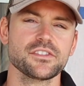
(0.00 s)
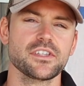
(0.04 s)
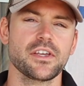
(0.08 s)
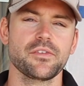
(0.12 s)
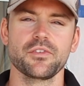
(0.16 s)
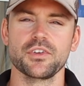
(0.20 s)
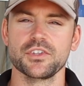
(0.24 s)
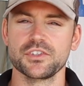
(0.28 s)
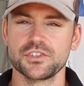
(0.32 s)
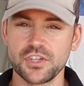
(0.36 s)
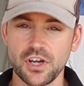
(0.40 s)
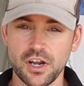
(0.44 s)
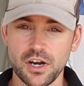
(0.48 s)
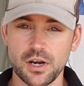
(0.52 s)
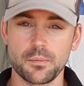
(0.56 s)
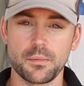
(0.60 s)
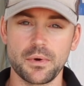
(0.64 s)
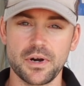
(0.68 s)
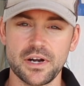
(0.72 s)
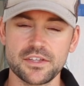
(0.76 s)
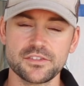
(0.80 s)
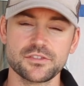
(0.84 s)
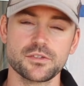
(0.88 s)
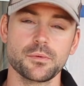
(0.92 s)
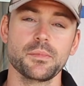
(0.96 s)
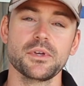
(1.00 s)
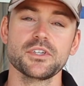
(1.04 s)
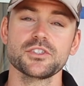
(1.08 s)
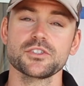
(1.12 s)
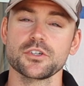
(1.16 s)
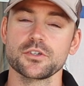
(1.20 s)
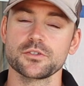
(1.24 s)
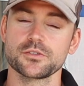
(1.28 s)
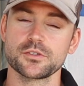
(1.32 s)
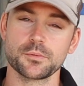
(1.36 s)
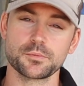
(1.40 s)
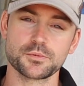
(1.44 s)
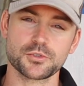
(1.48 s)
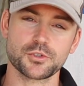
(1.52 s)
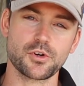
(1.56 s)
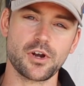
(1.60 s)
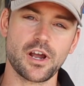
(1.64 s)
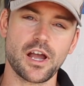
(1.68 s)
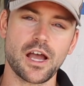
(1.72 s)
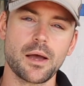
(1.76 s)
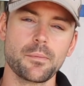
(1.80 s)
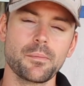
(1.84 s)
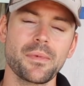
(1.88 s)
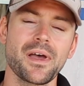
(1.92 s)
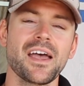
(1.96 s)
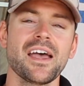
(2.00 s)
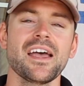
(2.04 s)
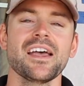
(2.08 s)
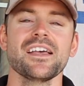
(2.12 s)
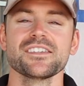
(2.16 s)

saving a ton of money, so be sure to subscribe,